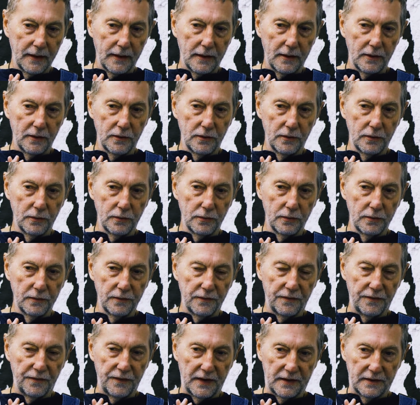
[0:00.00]
who
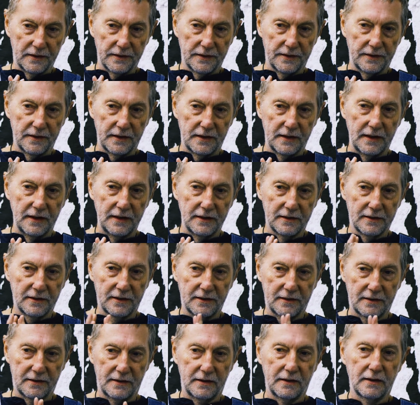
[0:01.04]
felt that
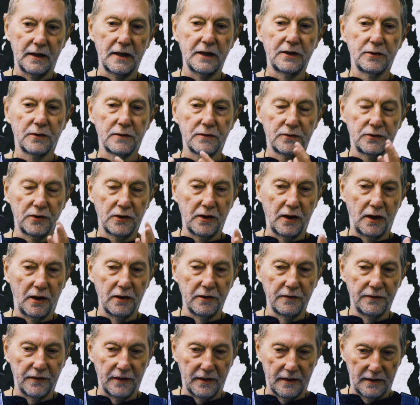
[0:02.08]
he sort of took
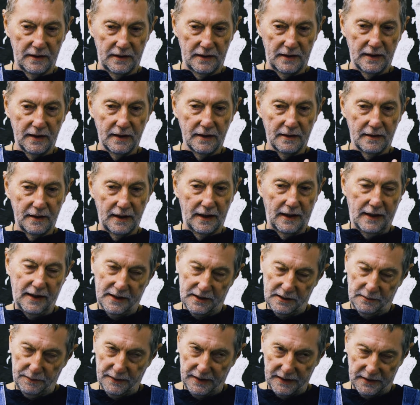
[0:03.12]
over that
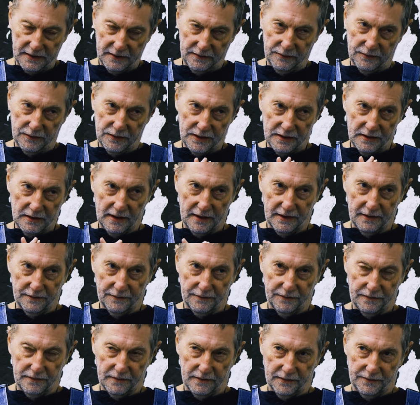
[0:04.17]
aspect of the design
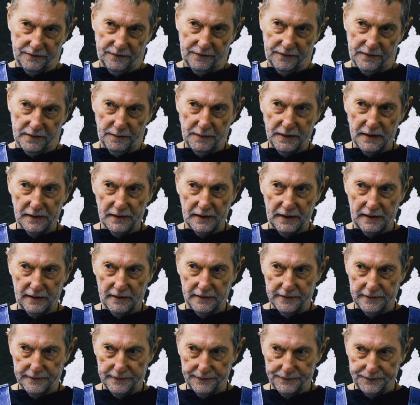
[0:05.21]
of the
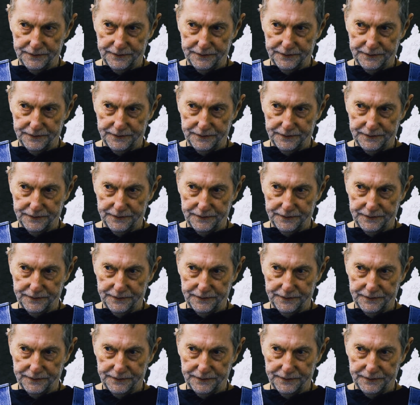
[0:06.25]
building.